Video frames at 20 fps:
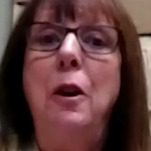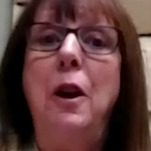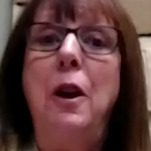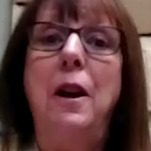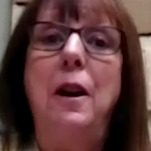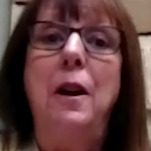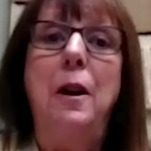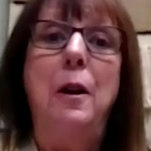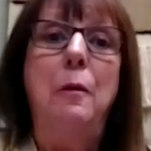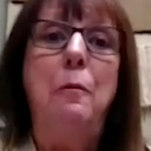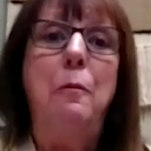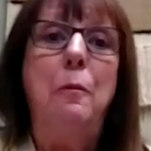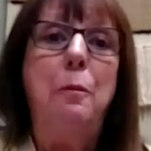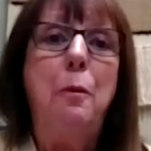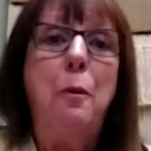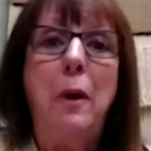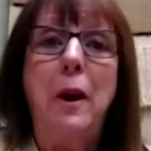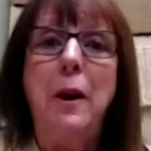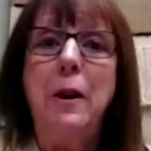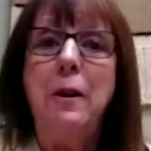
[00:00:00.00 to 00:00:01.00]
um,
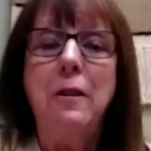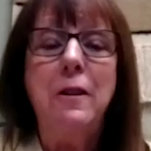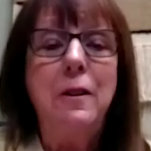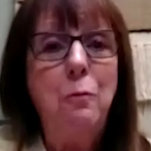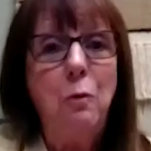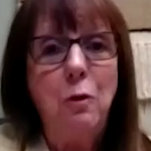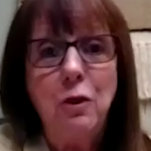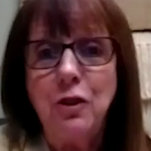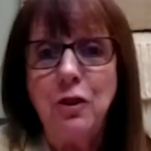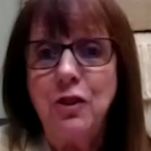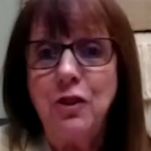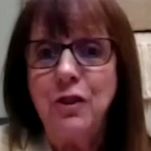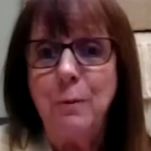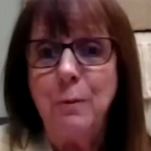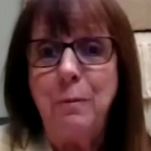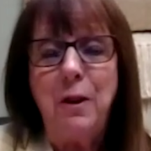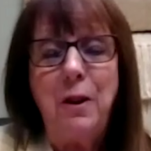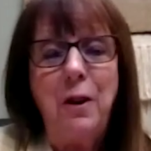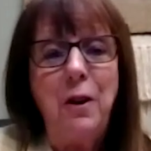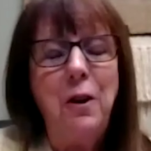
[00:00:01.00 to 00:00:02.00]
prayer, and worship
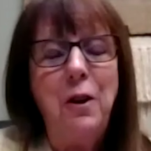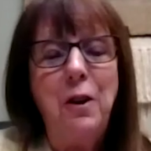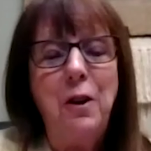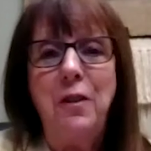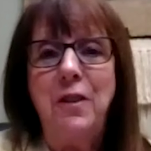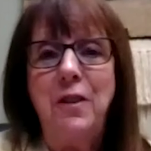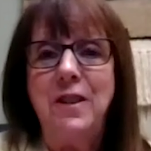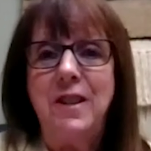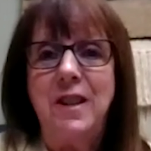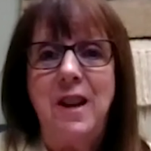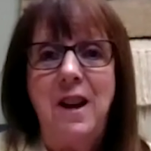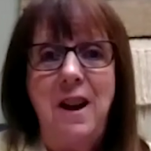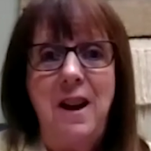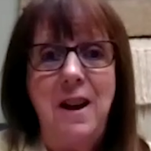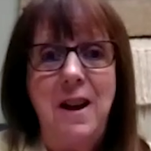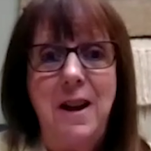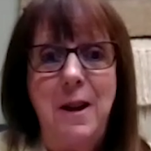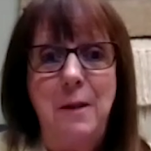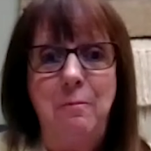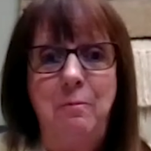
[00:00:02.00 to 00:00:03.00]
all the
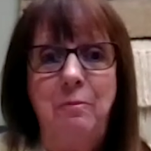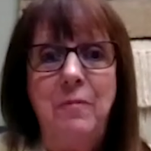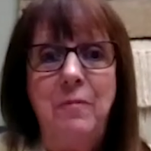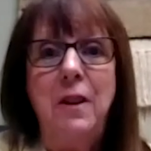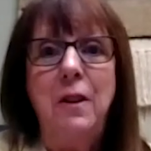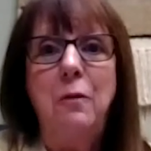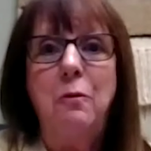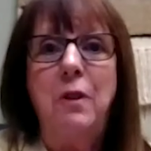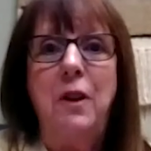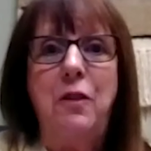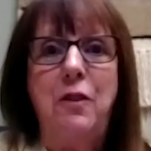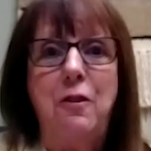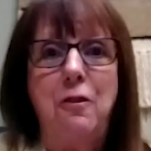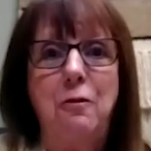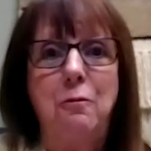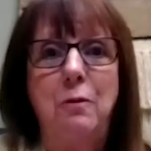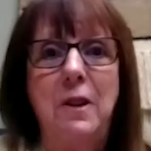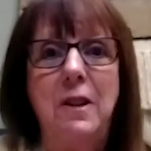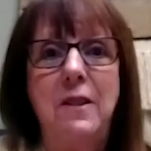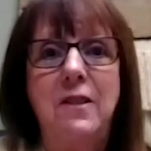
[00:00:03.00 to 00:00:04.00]
time with
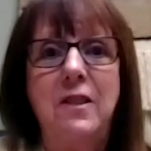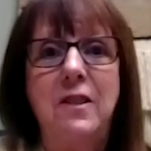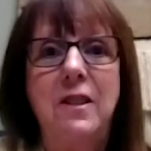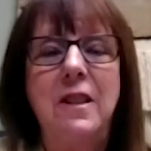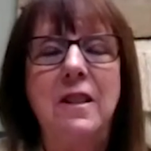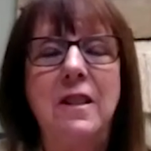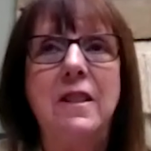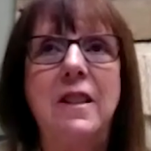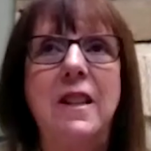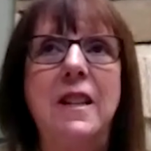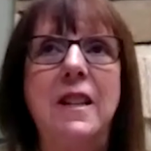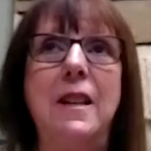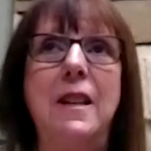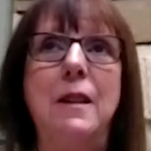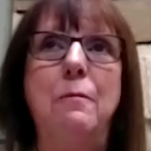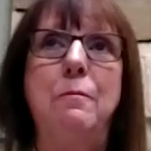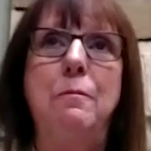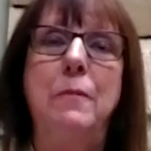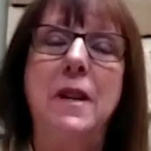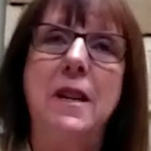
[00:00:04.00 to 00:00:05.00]
our residents, and
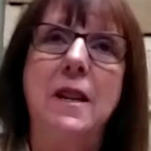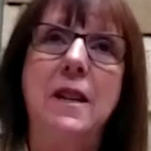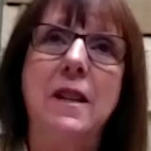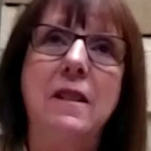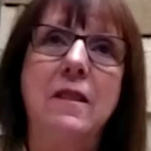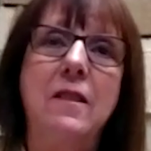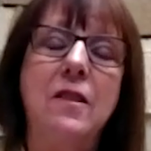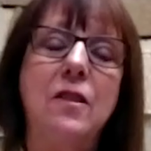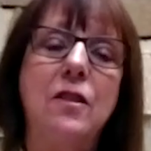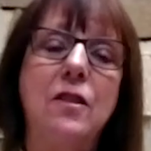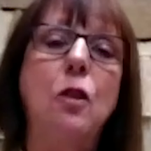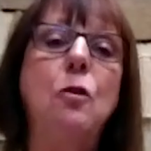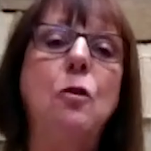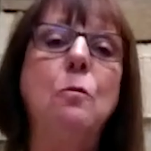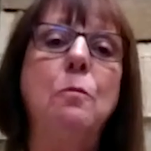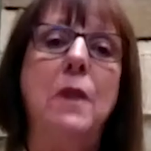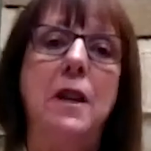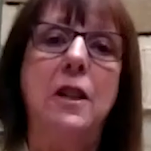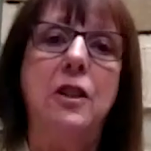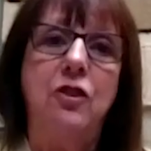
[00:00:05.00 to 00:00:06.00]
it means so
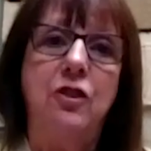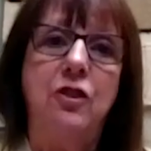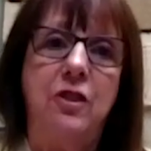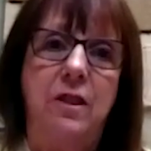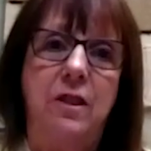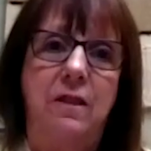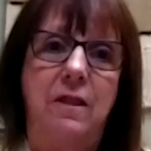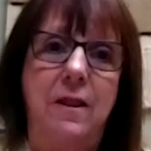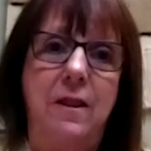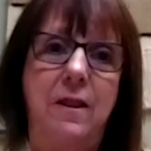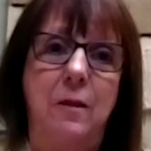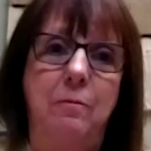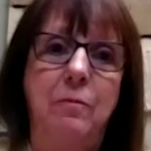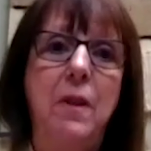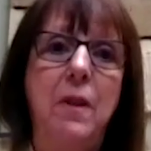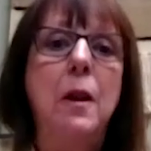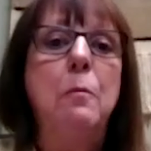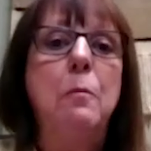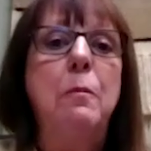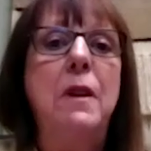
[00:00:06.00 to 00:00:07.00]
much to them
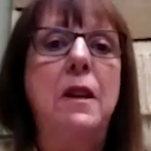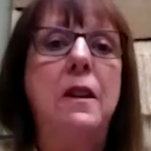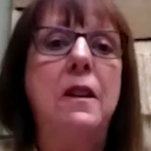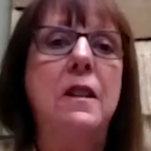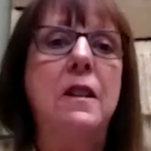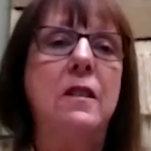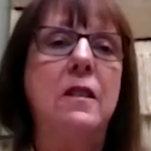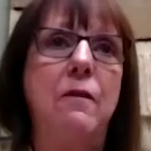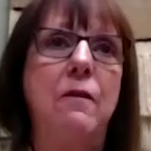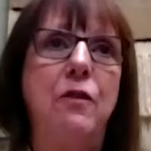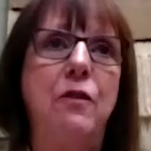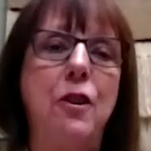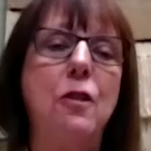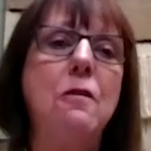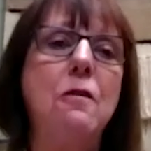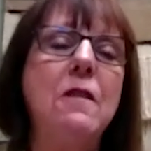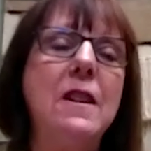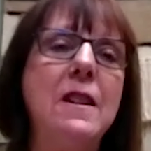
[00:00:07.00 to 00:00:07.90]
because if they're